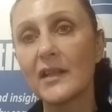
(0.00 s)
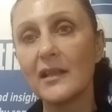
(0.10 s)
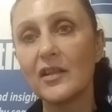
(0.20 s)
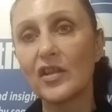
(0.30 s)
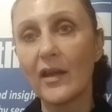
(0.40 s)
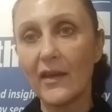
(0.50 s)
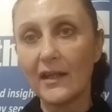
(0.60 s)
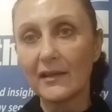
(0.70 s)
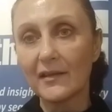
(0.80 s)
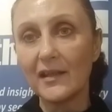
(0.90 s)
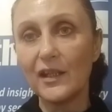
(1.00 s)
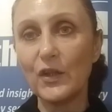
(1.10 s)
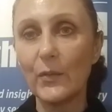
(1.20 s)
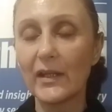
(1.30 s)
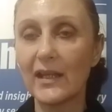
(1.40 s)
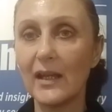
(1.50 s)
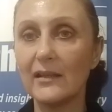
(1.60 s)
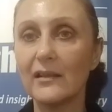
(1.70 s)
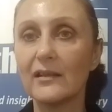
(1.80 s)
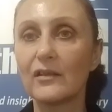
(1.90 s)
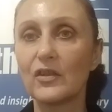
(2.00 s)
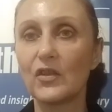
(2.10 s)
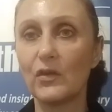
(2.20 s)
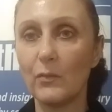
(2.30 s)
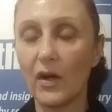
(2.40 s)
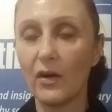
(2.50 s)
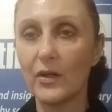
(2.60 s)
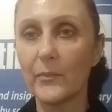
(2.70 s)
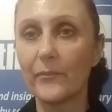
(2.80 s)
and each other, and I'll see you again tomorrow.